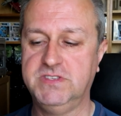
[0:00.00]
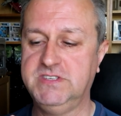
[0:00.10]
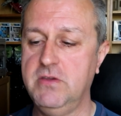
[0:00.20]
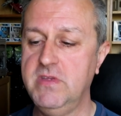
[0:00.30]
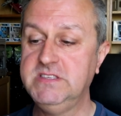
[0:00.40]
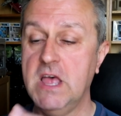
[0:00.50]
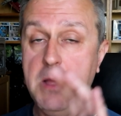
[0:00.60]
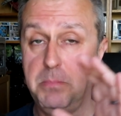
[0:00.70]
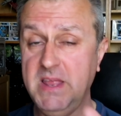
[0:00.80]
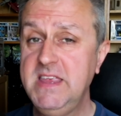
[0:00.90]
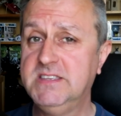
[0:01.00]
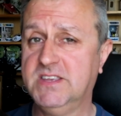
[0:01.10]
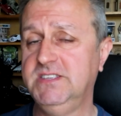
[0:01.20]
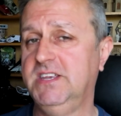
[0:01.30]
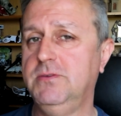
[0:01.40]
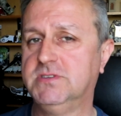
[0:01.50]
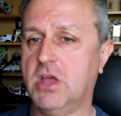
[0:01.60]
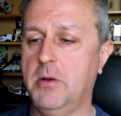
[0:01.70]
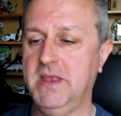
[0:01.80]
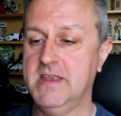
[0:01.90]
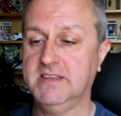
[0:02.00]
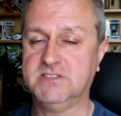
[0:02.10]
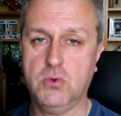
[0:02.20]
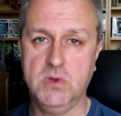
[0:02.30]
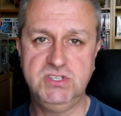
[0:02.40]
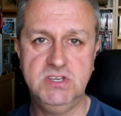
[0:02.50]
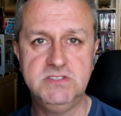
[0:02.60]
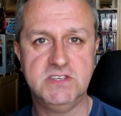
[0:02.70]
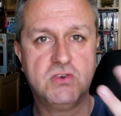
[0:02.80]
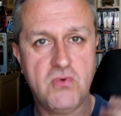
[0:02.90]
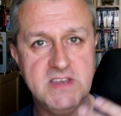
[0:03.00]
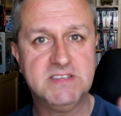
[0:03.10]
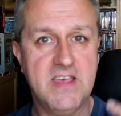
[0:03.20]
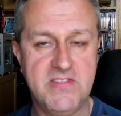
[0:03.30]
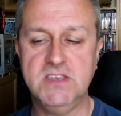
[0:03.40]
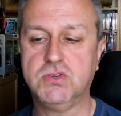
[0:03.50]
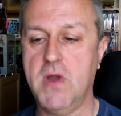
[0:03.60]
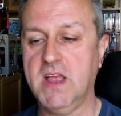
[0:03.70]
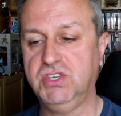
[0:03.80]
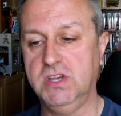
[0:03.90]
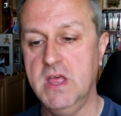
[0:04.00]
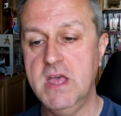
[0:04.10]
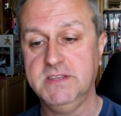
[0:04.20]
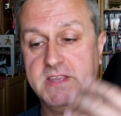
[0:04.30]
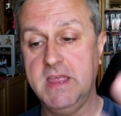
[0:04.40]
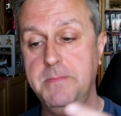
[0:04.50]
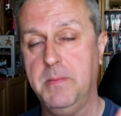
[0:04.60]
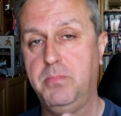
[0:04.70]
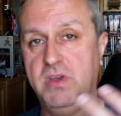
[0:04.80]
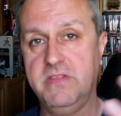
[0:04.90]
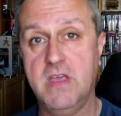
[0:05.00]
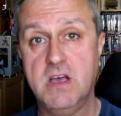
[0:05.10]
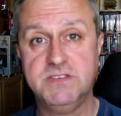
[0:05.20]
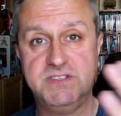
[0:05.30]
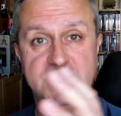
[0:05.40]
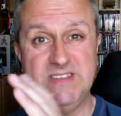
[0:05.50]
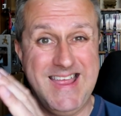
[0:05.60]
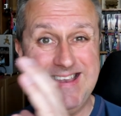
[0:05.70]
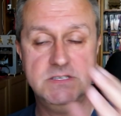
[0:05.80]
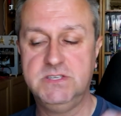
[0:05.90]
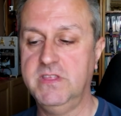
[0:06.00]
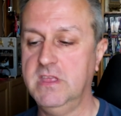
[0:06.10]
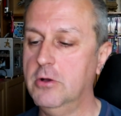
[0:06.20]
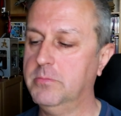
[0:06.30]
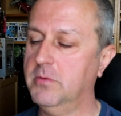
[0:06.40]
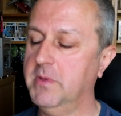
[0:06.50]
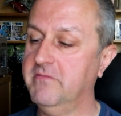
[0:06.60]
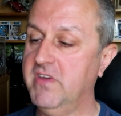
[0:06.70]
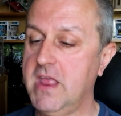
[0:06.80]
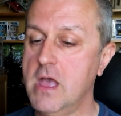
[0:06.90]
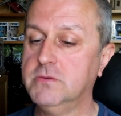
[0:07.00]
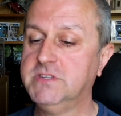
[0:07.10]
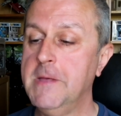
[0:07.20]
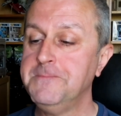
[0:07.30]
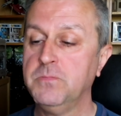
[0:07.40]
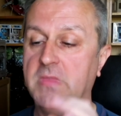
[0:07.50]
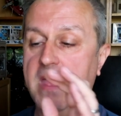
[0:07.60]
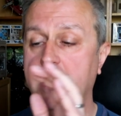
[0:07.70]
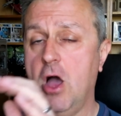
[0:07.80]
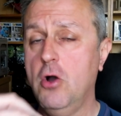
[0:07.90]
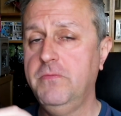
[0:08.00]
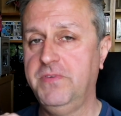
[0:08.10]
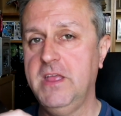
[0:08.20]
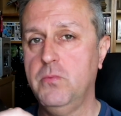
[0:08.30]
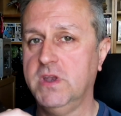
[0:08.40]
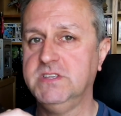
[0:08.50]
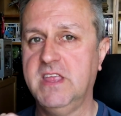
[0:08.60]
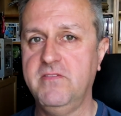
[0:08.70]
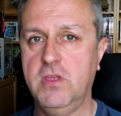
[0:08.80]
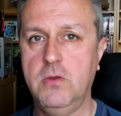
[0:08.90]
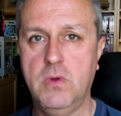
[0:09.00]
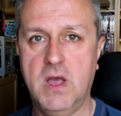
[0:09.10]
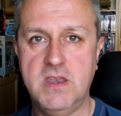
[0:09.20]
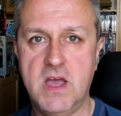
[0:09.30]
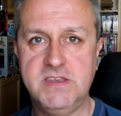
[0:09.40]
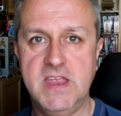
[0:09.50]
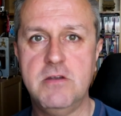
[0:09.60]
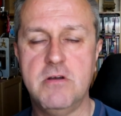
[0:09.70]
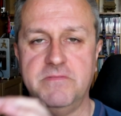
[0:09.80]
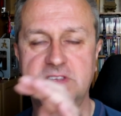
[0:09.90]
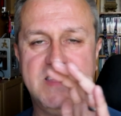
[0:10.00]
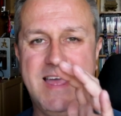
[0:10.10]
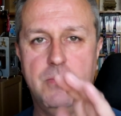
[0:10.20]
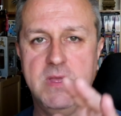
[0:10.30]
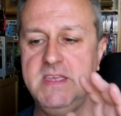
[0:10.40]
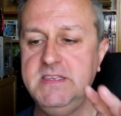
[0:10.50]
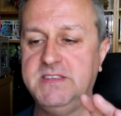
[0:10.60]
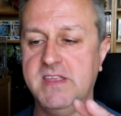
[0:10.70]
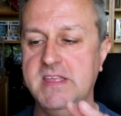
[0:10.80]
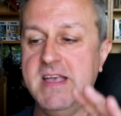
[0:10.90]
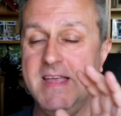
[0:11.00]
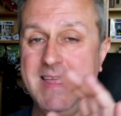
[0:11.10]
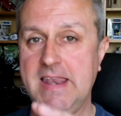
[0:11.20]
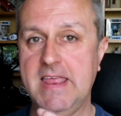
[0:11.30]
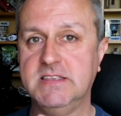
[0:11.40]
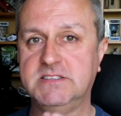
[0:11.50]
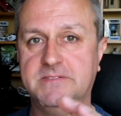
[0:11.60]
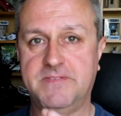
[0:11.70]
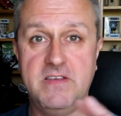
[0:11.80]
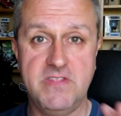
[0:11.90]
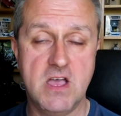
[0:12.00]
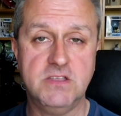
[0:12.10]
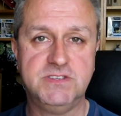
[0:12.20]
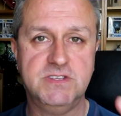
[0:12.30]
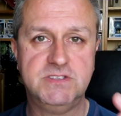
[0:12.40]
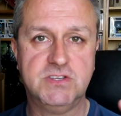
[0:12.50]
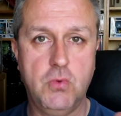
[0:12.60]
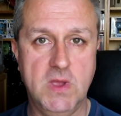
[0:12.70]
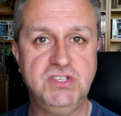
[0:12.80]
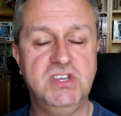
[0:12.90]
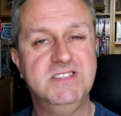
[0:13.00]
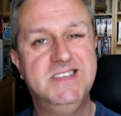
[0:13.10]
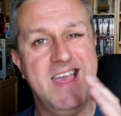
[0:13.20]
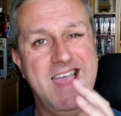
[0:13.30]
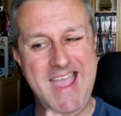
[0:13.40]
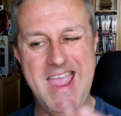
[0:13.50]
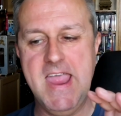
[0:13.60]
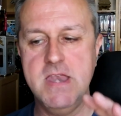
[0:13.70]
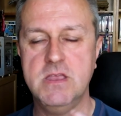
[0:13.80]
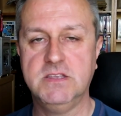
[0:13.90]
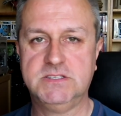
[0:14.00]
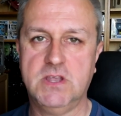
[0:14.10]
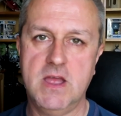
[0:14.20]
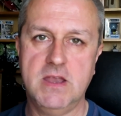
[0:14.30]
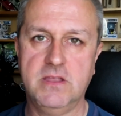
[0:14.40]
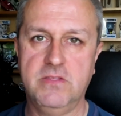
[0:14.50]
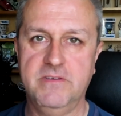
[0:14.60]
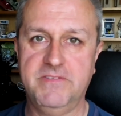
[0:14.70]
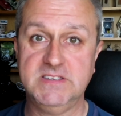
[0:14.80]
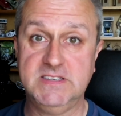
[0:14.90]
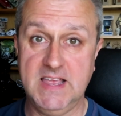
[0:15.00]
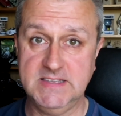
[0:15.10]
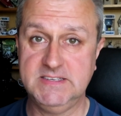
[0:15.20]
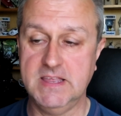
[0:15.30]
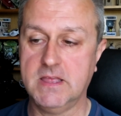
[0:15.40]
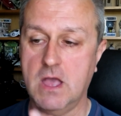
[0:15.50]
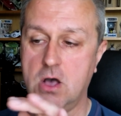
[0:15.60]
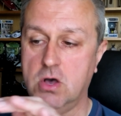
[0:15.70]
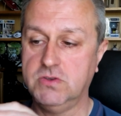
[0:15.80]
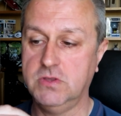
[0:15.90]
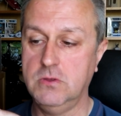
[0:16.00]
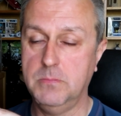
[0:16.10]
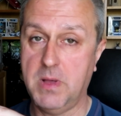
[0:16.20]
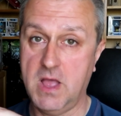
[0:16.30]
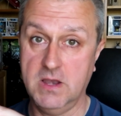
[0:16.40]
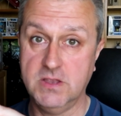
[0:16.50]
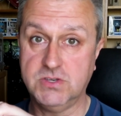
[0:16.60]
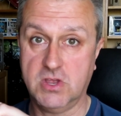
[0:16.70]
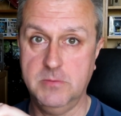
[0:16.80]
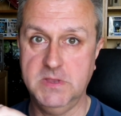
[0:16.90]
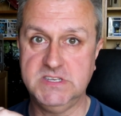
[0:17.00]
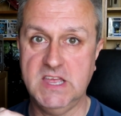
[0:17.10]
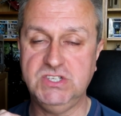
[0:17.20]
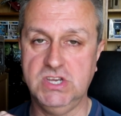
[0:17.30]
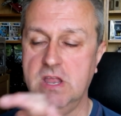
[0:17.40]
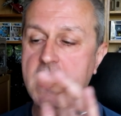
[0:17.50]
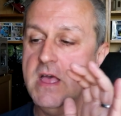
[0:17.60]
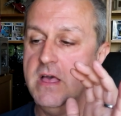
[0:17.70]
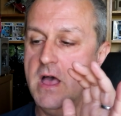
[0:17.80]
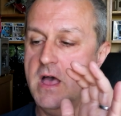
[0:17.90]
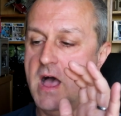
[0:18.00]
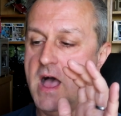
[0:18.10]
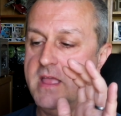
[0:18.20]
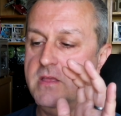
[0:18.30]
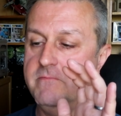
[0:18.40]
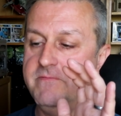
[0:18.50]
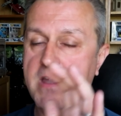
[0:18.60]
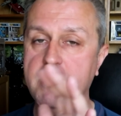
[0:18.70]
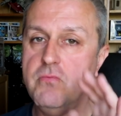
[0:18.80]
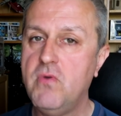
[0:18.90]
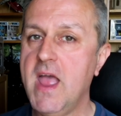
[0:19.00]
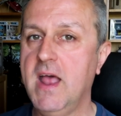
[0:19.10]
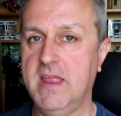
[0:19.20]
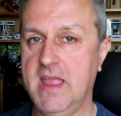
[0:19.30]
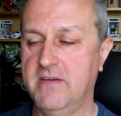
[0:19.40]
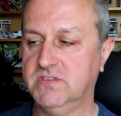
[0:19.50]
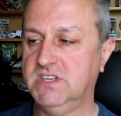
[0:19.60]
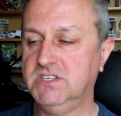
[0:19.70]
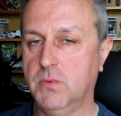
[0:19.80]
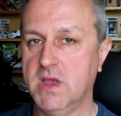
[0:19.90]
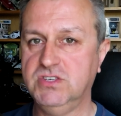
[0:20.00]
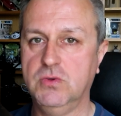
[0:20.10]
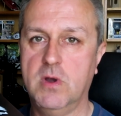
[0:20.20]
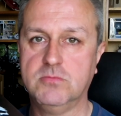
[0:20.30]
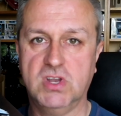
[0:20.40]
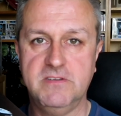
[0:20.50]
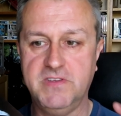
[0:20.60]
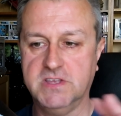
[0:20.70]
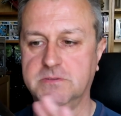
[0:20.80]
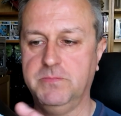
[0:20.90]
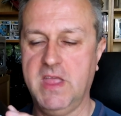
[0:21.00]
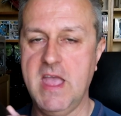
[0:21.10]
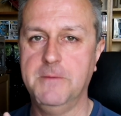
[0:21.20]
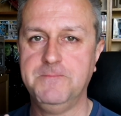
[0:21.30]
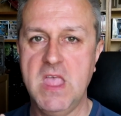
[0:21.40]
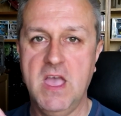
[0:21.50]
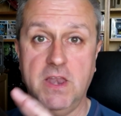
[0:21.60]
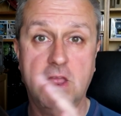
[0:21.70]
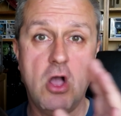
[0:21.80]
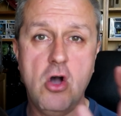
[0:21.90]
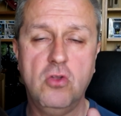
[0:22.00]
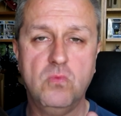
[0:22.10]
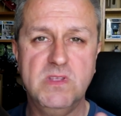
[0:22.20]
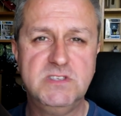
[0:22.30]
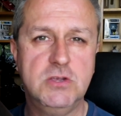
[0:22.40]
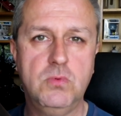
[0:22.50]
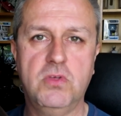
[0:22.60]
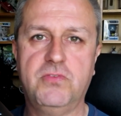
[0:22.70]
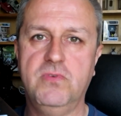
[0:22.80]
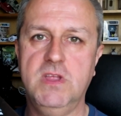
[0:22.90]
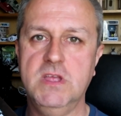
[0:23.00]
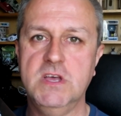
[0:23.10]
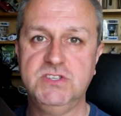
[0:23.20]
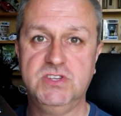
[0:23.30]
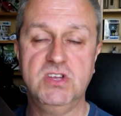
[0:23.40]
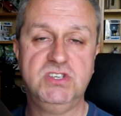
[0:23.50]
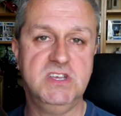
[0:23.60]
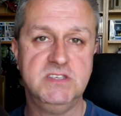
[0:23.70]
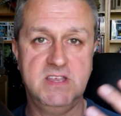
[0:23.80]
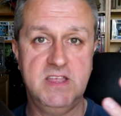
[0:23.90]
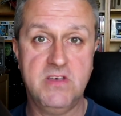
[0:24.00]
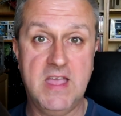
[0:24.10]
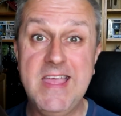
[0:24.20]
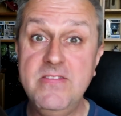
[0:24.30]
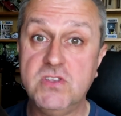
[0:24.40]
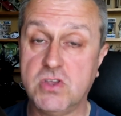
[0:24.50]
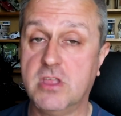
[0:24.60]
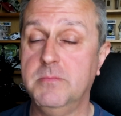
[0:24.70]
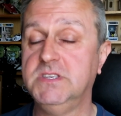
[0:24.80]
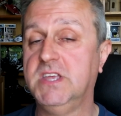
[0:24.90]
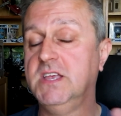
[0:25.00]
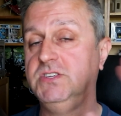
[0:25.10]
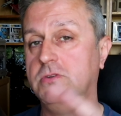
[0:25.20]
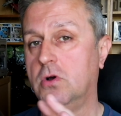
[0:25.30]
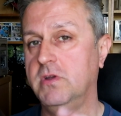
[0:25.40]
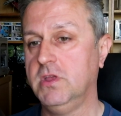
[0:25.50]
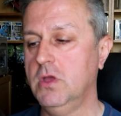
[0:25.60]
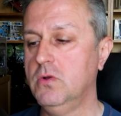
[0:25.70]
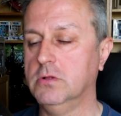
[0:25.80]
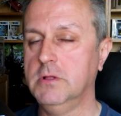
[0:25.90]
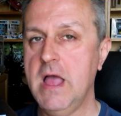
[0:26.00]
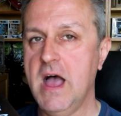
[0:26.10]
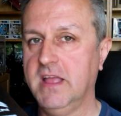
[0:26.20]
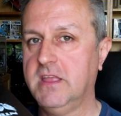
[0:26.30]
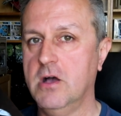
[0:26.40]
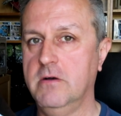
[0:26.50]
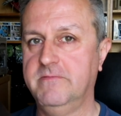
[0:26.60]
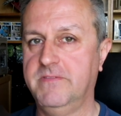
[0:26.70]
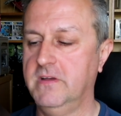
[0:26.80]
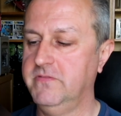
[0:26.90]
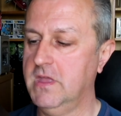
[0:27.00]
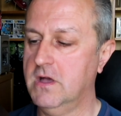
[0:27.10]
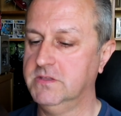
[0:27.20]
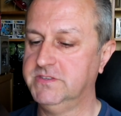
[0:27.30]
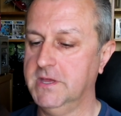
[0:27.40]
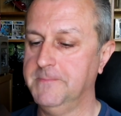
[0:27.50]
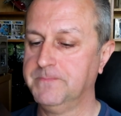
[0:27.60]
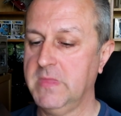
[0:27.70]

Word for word: of the series. Please continue to comment and ask the questions. It's great to get the interaction to keep putting the answers into the upcoming videos and hopefully what it's give you an idea of is how easy it is to find the answers to questions inside the fantastic Ardu pilot documentation. Uh, I very rarely have a situation where I'm trying to figure something out and I can't with two or three searches either in the documentation or in Google, I can't find the answer.